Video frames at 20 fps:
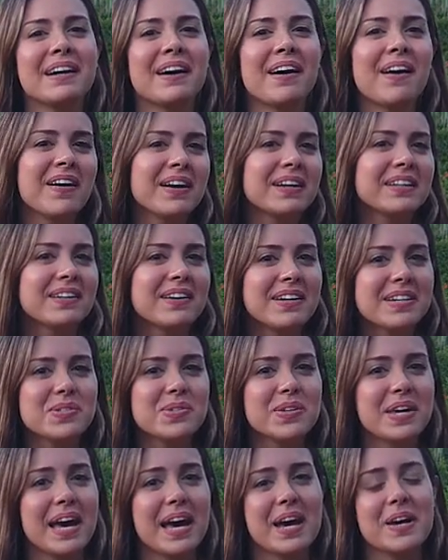Are nice
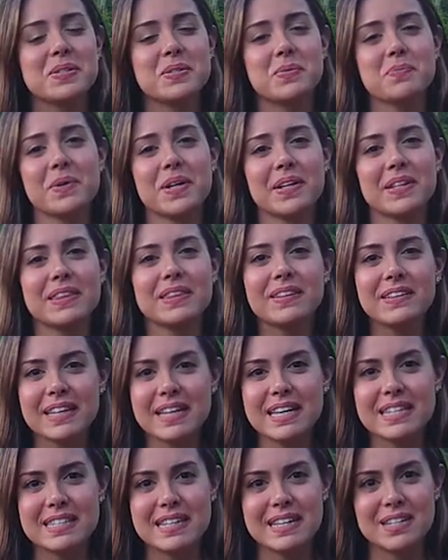to have but not
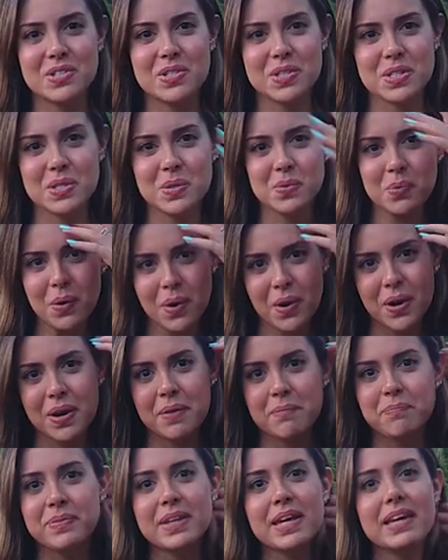essentials
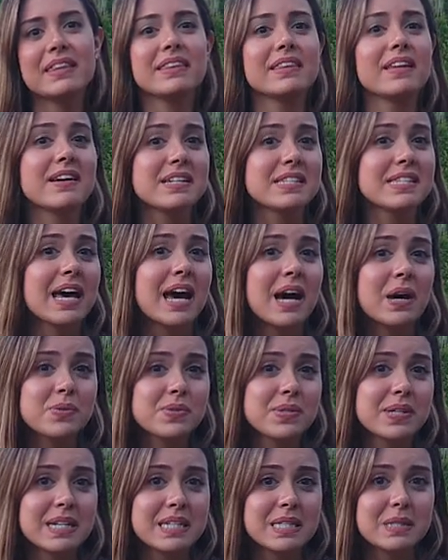were a nice
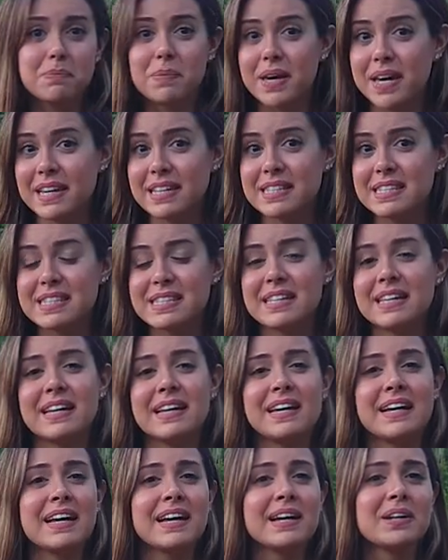outside space,
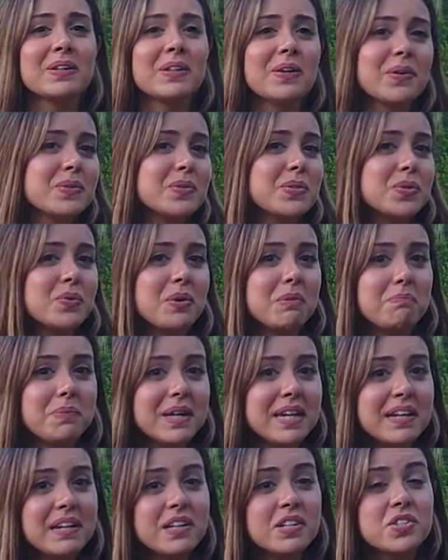close to a
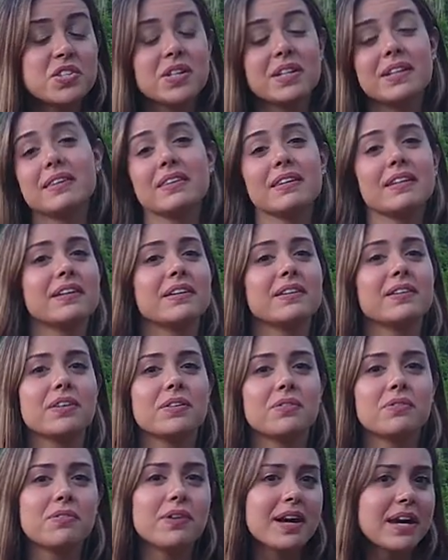beach, near
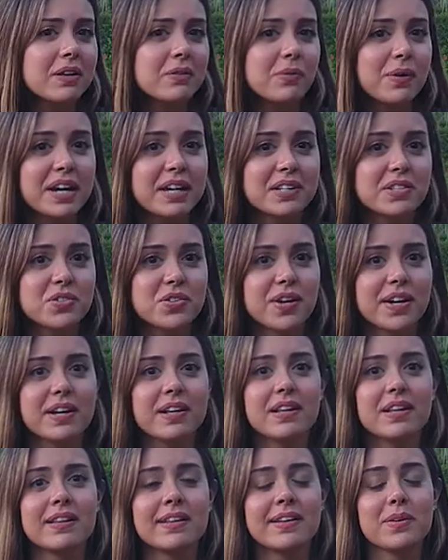the railway
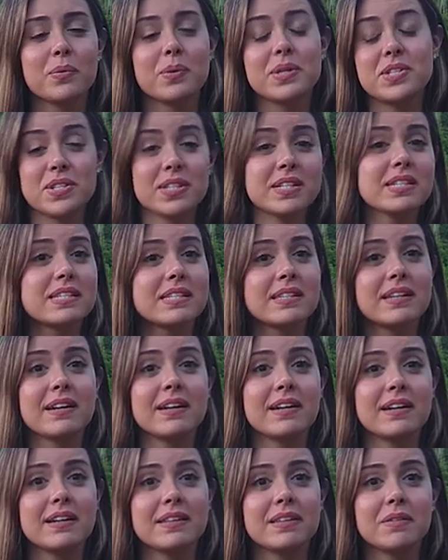trail, which is
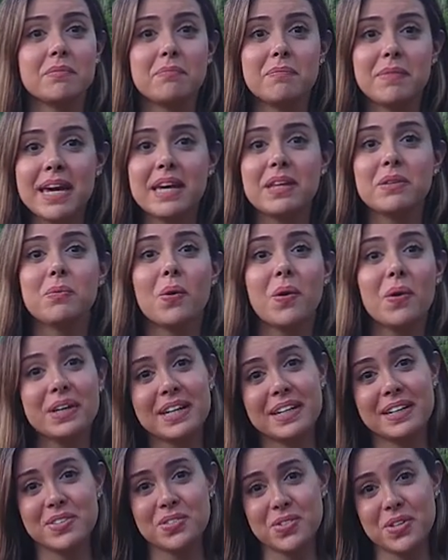the main
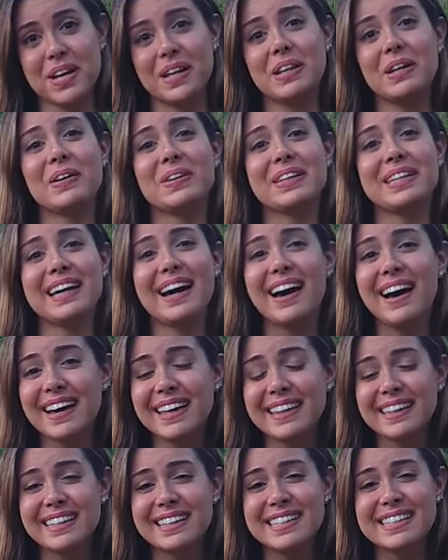walking trail on the
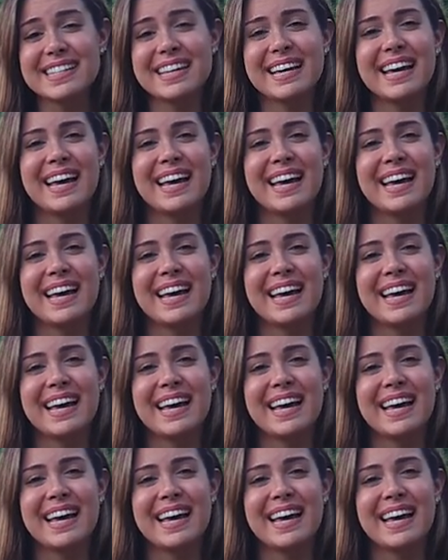island,